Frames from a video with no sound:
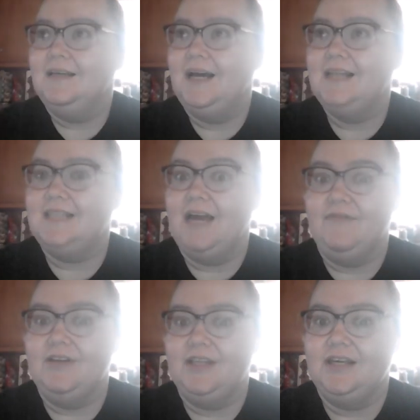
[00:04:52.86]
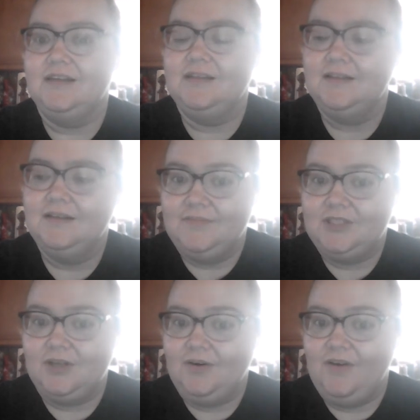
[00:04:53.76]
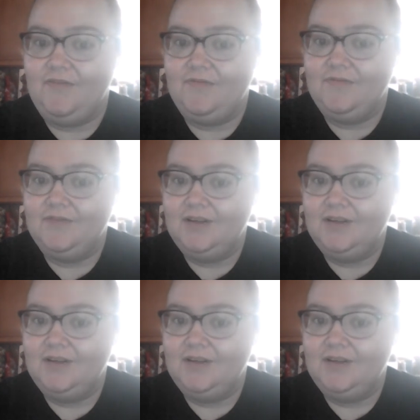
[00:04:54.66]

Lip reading: It's everything. So if